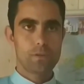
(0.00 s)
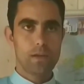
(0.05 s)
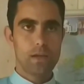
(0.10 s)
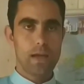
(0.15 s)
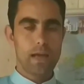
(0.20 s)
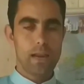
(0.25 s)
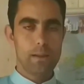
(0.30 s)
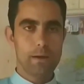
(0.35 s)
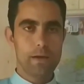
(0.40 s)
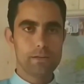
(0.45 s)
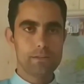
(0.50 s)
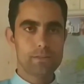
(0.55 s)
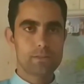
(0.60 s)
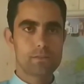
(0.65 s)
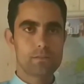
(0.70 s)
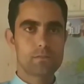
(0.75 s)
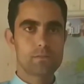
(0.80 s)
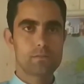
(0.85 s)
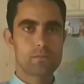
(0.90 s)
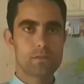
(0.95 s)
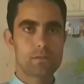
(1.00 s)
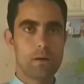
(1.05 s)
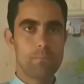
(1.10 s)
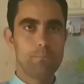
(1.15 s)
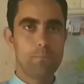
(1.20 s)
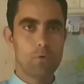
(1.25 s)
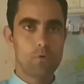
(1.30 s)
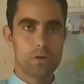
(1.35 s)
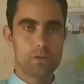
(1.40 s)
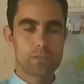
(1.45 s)
elements,
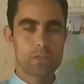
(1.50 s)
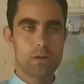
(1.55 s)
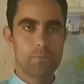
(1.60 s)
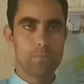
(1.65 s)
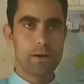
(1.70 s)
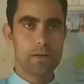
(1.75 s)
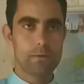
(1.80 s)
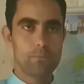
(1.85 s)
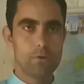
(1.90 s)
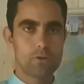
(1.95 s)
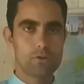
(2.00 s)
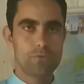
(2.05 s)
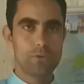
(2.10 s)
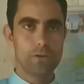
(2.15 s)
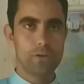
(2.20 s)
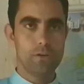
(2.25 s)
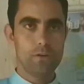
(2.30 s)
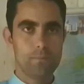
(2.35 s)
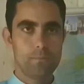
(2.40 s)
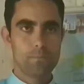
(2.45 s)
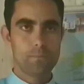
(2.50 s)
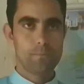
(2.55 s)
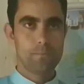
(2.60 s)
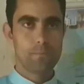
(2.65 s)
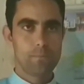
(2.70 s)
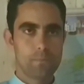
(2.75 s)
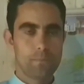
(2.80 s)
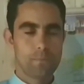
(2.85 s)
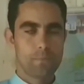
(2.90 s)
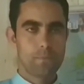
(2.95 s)
components of atmosphere,
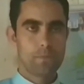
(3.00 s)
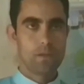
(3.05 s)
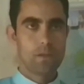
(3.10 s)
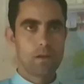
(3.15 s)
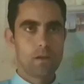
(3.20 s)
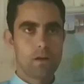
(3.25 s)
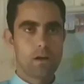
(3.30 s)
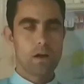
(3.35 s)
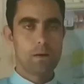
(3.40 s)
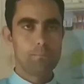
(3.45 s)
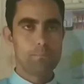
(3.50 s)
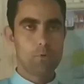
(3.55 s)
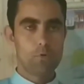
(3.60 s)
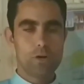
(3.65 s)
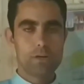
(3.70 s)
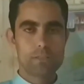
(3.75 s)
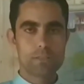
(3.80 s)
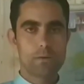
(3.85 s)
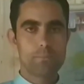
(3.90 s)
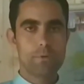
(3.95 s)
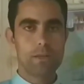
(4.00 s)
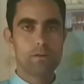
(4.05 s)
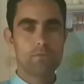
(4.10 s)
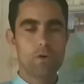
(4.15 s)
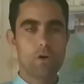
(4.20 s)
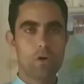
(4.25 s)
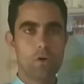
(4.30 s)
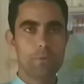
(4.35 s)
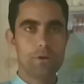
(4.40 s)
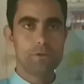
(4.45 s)
components of
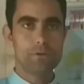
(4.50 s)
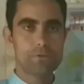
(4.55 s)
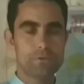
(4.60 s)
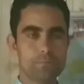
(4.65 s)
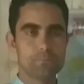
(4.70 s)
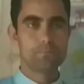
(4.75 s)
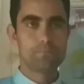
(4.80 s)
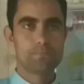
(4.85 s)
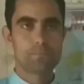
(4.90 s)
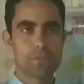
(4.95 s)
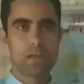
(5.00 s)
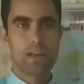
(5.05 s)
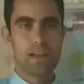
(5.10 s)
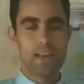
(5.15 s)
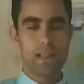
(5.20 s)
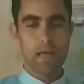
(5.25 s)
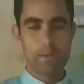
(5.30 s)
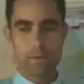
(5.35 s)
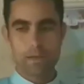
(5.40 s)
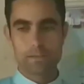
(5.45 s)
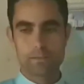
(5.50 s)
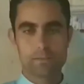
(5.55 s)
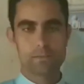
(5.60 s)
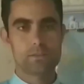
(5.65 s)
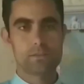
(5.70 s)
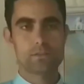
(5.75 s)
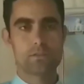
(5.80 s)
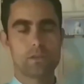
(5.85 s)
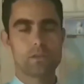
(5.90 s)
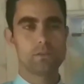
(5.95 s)
environment, life
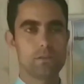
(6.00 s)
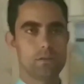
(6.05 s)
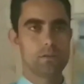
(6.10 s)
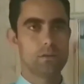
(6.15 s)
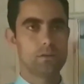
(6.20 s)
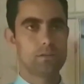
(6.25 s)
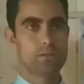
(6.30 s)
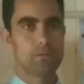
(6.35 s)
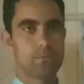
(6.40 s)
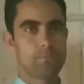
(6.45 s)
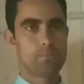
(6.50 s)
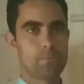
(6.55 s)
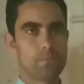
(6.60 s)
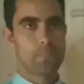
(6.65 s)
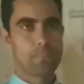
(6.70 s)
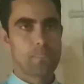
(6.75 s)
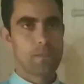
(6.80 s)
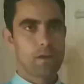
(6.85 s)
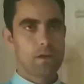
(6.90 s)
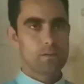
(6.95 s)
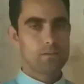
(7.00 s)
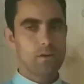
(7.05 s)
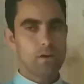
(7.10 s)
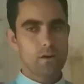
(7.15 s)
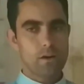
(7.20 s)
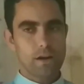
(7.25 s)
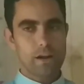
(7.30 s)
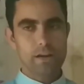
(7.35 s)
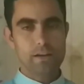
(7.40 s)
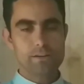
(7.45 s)
exists on Earth. They
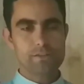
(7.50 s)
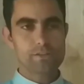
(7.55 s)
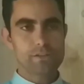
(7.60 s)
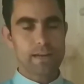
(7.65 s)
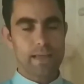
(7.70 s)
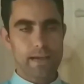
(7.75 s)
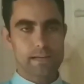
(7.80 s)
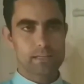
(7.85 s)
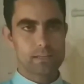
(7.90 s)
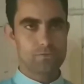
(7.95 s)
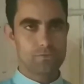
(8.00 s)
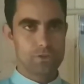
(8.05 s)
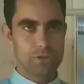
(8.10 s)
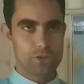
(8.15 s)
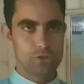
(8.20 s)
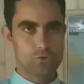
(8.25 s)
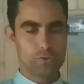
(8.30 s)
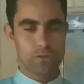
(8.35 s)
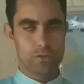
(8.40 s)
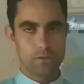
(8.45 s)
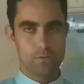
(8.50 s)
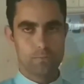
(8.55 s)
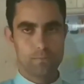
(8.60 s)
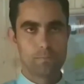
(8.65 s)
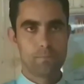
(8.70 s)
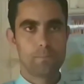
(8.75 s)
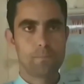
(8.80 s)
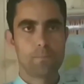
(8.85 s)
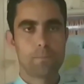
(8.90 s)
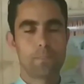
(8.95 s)
are interconnected with each other.
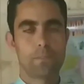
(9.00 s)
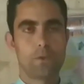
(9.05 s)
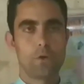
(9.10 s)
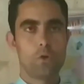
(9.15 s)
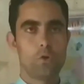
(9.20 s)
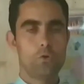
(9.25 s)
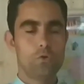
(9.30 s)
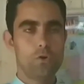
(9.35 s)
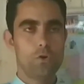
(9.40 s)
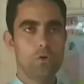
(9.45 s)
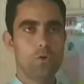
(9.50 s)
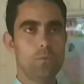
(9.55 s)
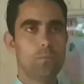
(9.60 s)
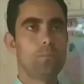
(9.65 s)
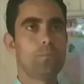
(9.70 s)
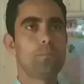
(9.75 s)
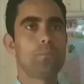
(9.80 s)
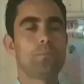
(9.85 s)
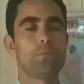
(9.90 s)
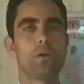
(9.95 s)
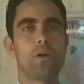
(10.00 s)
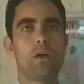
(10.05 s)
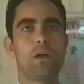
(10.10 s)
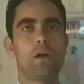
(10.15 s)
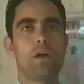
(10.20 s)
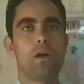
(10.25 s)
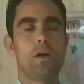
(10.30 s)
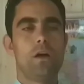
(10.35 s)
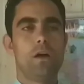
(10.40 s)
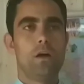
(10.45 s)
You know
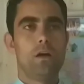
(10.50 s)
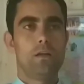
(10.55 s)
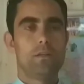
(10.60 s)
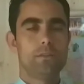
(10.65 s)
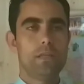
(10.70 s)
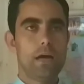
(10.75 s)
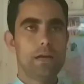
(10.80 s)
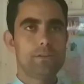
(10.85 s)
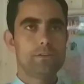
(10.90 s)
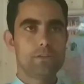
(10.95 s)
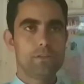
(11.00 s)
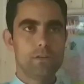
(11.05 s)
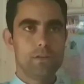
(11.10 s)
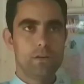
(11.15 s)
that